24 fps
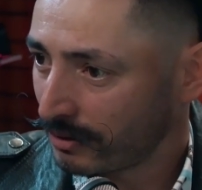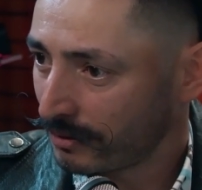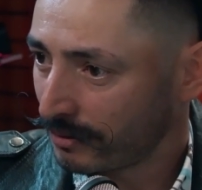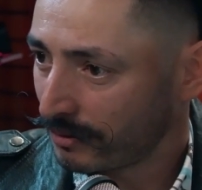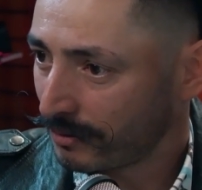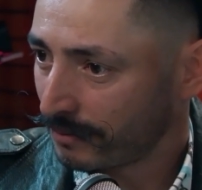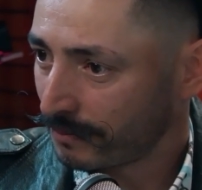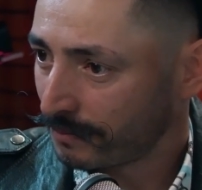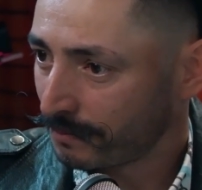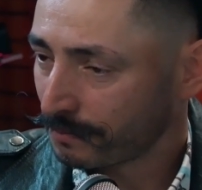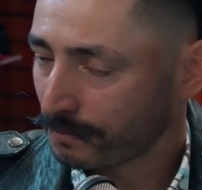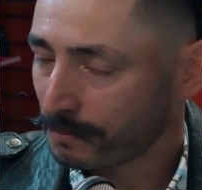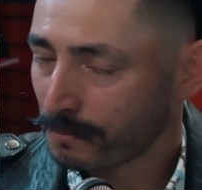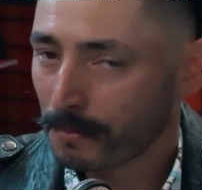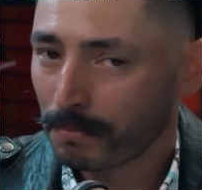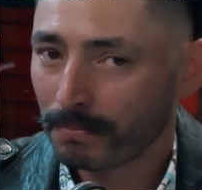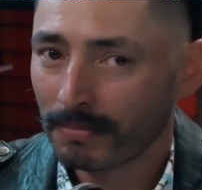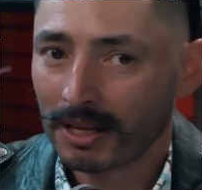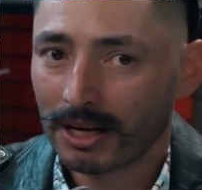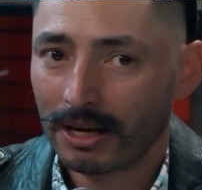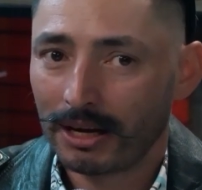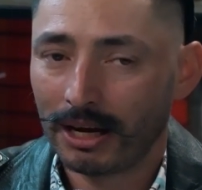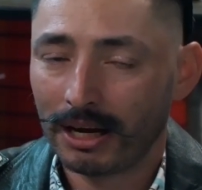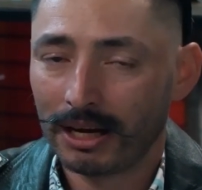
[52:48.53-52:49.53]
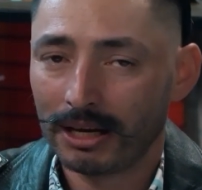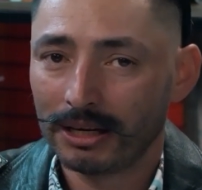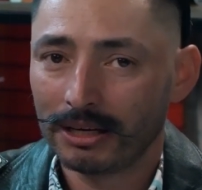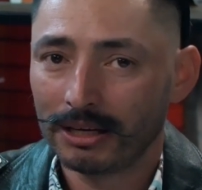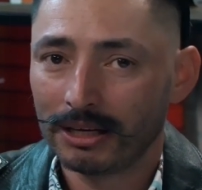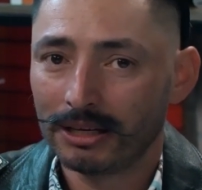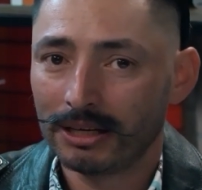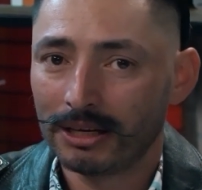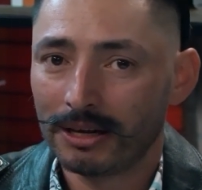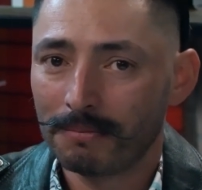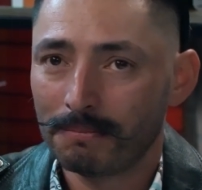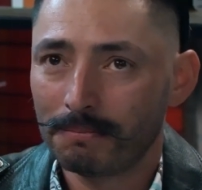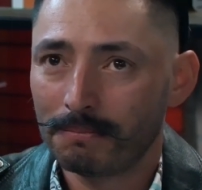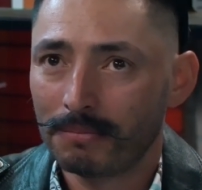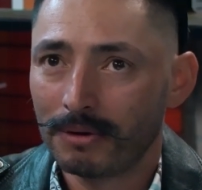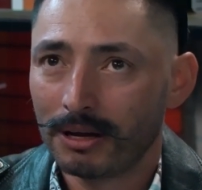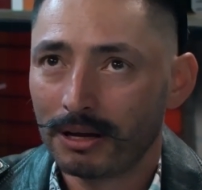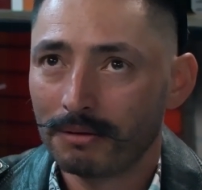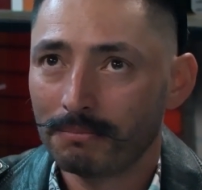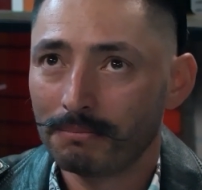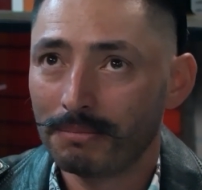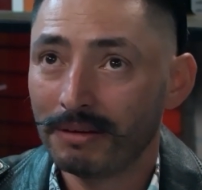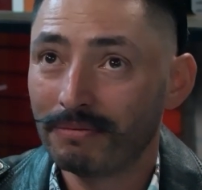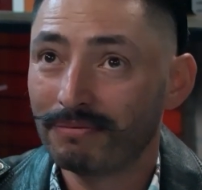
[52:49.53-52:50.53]
And
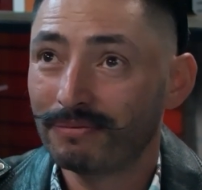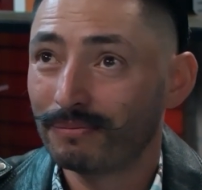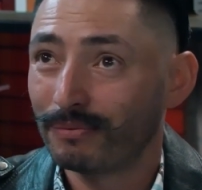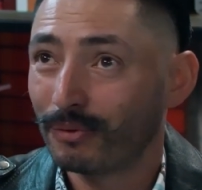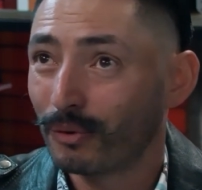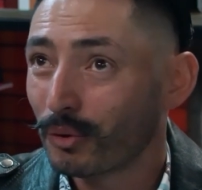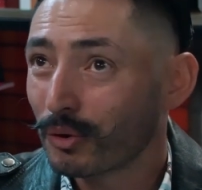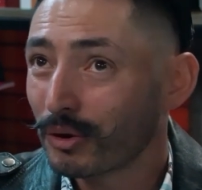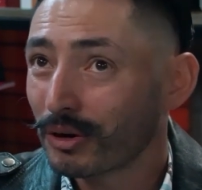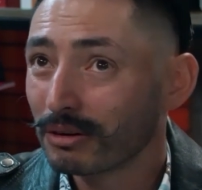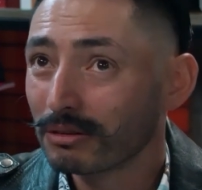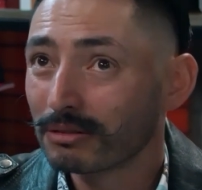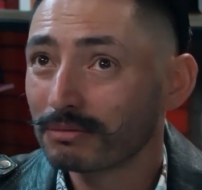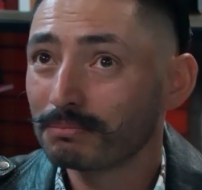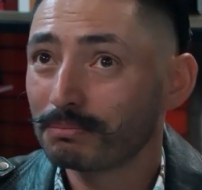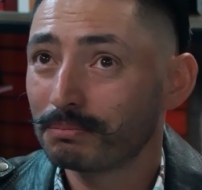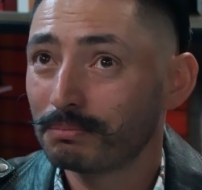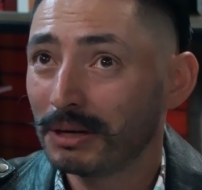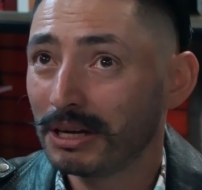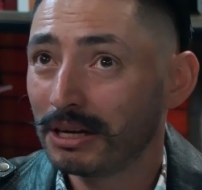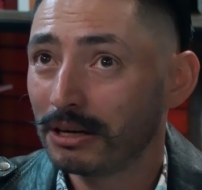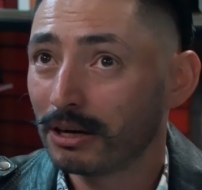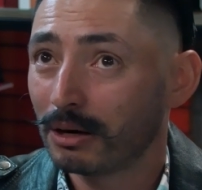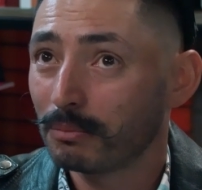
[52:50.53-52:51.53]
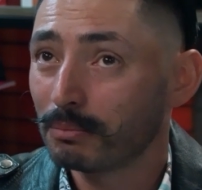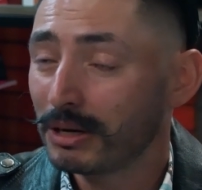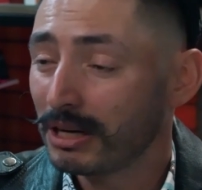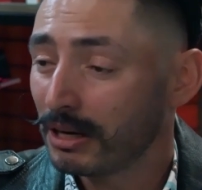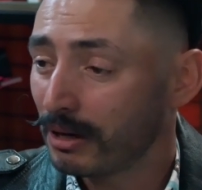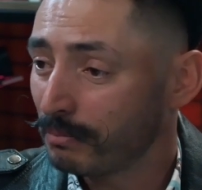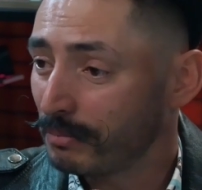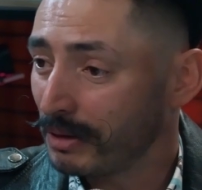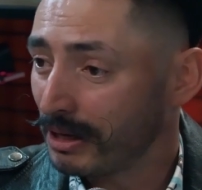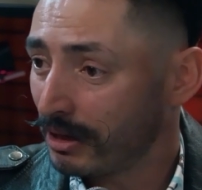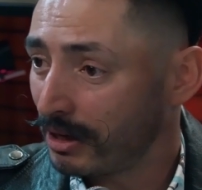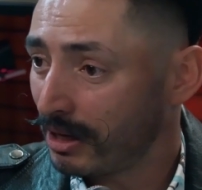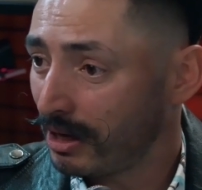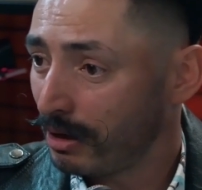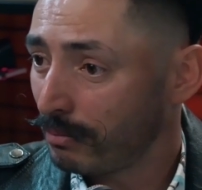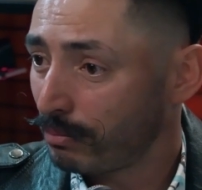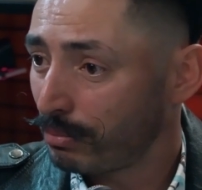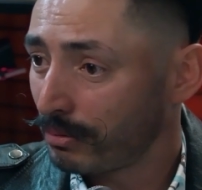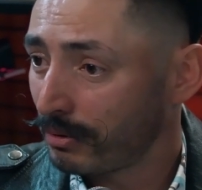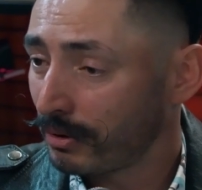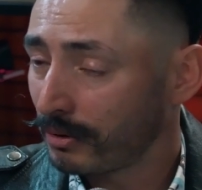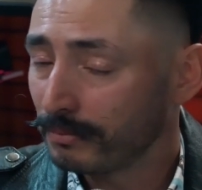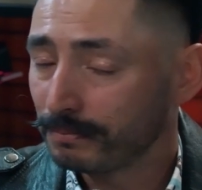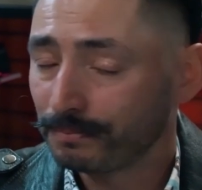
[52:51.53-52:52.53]
before becoming a
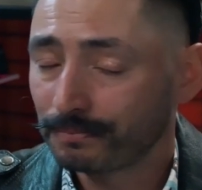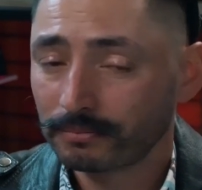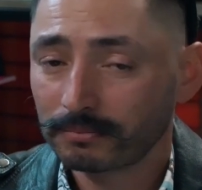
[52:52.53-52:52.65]
beekeeper,